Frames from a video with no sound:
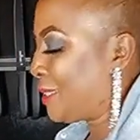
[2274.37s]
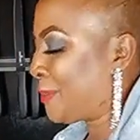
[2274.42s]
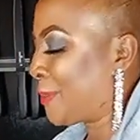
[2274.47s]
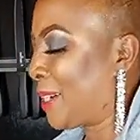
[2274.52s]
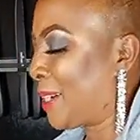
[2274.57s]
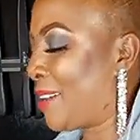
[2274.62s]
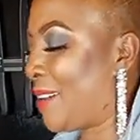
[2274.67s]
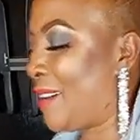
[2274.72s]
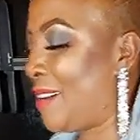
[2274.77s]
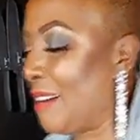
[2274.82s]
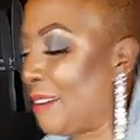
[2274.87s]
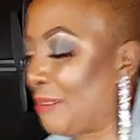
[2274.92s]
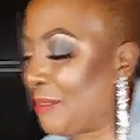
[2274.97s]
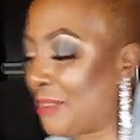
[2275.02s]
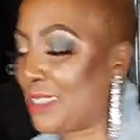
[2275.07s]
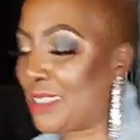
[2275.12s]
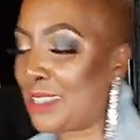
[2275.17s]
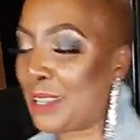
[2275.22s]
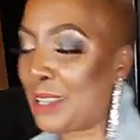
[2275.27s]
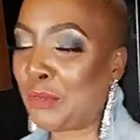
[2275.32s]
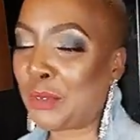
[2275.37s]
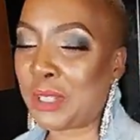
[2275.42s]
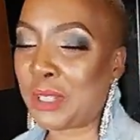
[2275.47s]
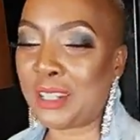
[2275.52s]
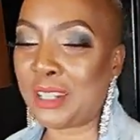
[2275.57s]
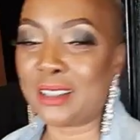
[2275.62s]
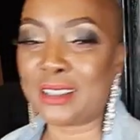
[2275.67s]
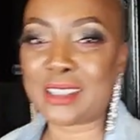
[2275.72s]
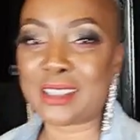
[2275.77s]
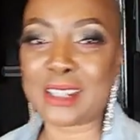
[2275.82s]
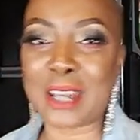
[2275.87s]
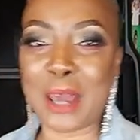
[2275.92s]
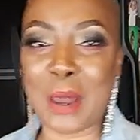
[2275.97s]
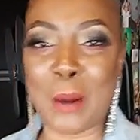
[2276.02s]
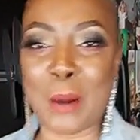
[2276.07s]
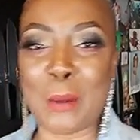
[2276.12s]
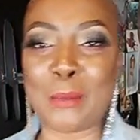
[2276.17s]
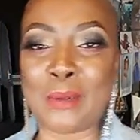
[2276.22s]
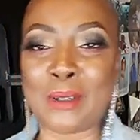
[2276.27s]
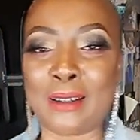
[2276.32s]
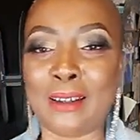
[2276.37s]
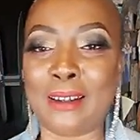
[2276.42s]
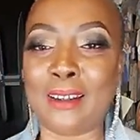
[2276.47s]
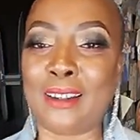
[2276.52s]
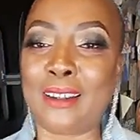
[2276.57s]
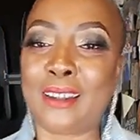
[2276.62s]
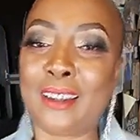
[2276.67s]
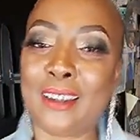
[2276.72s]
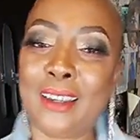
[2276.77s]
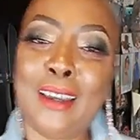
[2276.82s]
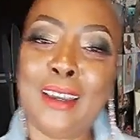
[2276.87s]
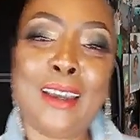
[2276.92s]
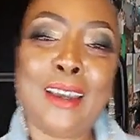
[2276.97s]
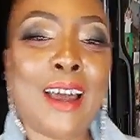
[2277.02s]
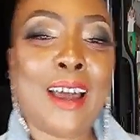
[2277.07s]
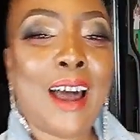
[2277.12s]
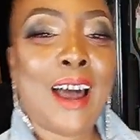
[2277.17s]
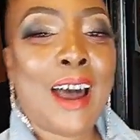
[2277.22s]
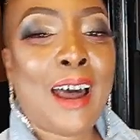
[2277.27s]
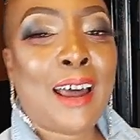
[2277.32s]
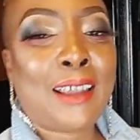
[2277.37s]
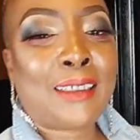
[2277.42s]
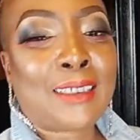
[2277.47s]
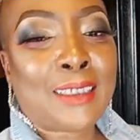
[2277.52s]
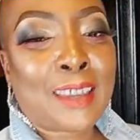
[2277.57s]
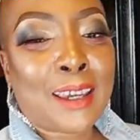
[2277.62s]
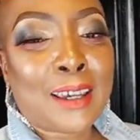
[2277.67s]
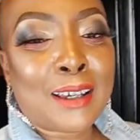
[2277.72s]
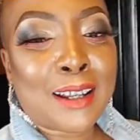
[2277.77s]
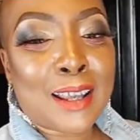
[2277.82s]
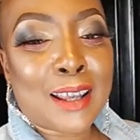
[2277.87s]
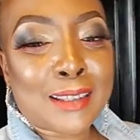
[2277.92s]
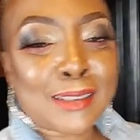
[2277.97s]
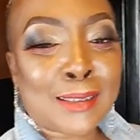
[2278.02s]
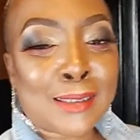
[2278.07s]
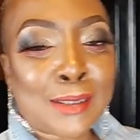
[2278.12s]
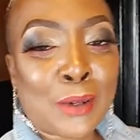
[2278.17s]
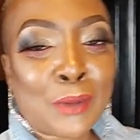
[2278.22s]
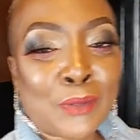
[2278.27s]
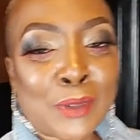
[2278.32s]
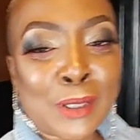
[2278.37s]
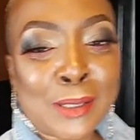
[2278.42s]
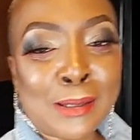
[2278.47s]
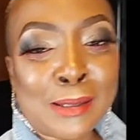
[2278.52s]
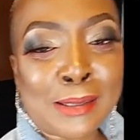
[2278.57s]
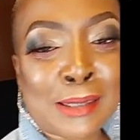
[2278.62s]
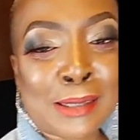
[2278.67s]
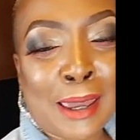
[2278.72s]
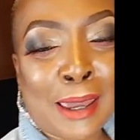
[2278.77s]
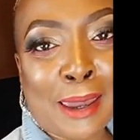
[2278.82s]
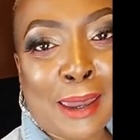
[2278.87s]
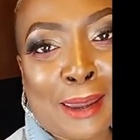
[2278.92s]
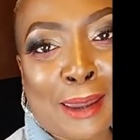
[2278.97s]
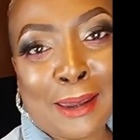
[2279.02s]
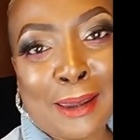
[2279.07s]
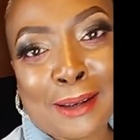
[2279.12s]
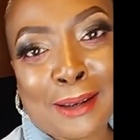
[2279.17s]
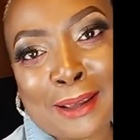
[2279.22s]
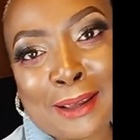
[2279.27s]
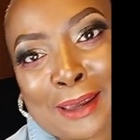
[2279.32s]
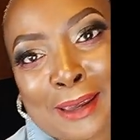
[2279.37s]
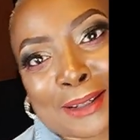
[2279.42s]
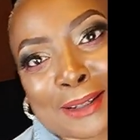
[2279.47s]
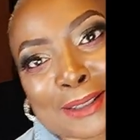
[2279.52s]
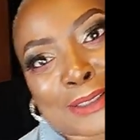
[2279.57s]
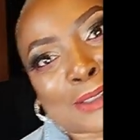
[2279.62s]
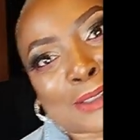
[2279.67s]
been gone for several years now, but I think of that stuff he said, and it